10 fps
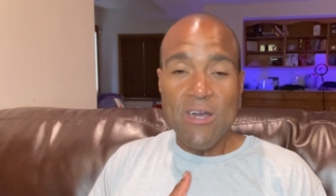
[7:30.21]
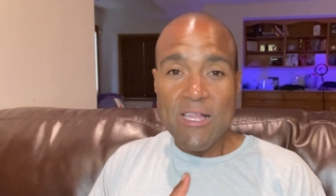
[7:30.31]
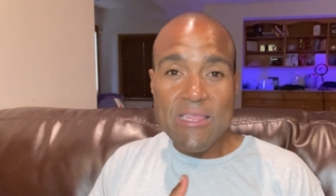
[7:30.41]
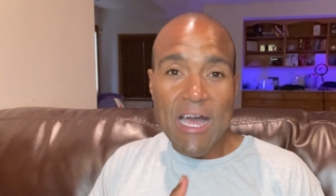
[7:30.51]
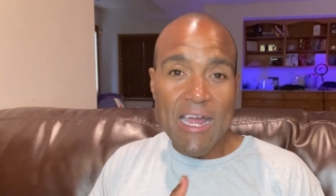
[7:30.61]
A
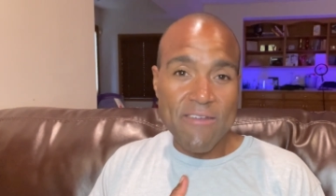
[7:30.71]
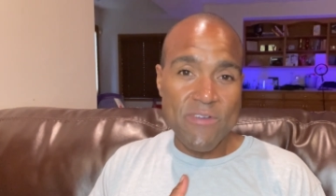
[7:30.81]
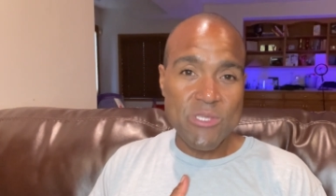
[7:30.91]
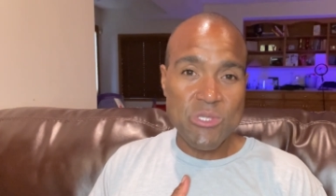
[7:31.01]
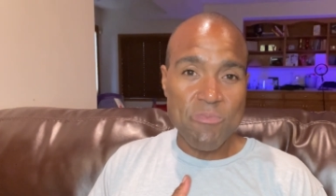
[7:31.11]
lot of
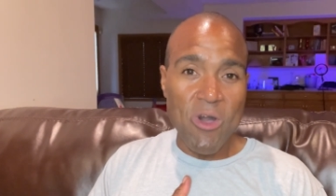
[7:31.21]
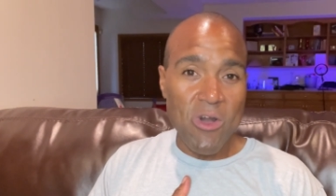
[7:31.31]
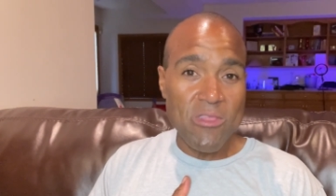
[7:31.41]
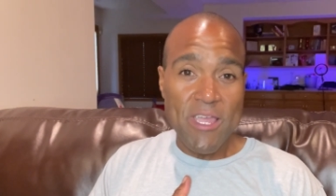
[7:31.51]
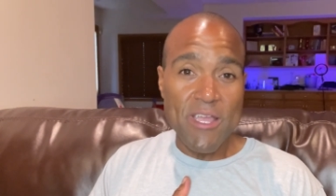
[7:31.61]
us
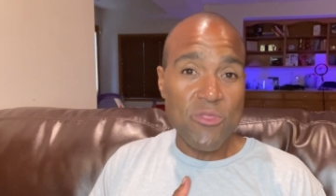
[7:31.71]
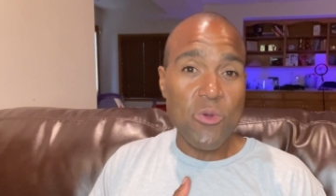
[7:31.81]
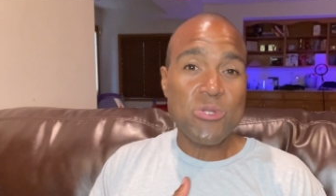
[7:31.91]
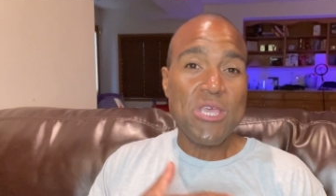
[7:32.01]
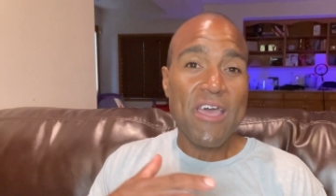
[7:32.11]
small
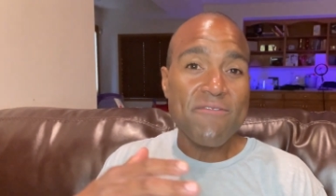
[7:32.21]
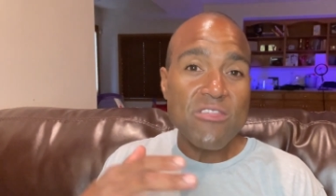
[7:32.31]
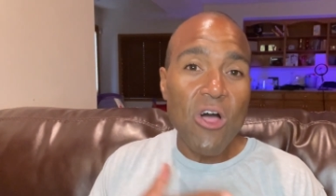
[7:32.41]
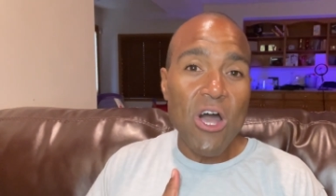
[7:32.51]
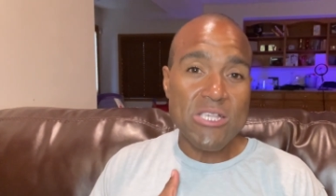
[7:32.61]
landlords have
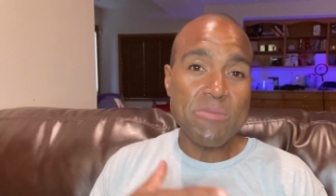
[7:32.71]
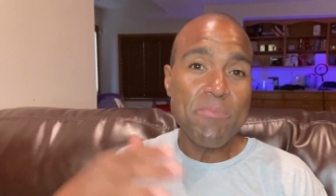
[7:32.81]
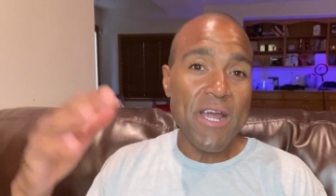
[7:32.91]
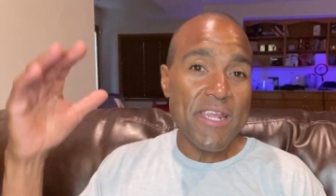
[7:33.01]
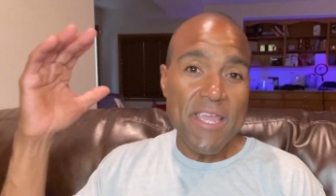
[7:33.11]
lost
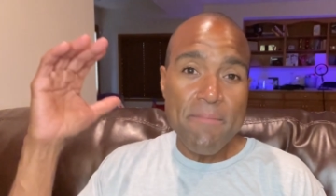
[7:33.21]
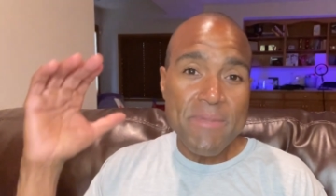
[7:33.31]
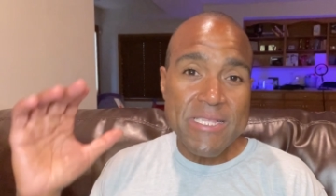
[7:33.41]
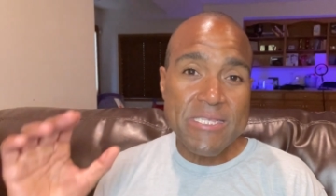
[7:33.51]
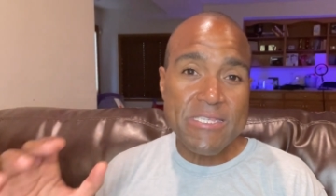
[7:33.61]
money and
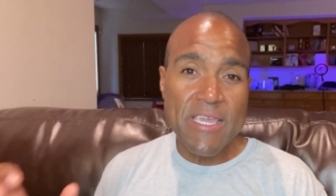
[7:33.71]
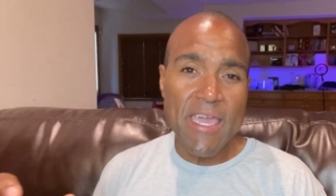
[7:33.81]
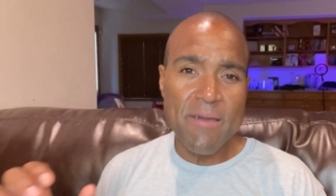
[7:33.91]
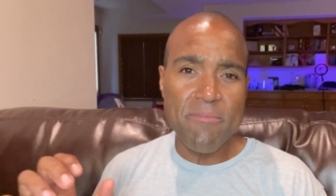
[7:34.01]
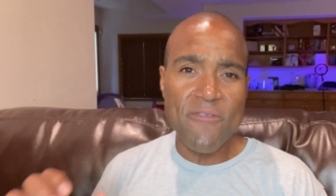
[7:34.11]
been
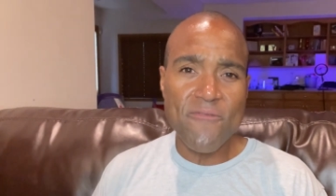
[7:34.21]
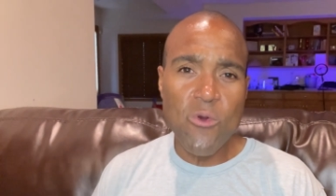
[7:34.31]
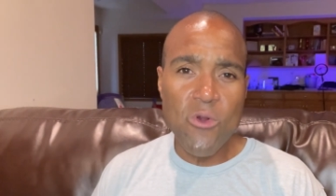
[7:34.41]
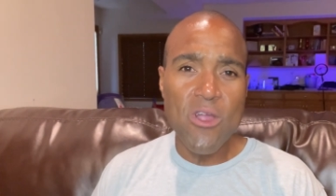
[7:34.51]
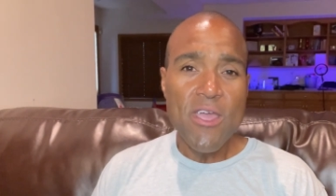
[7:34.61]
scammed
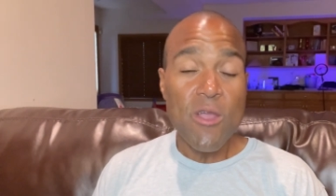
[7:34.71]
before.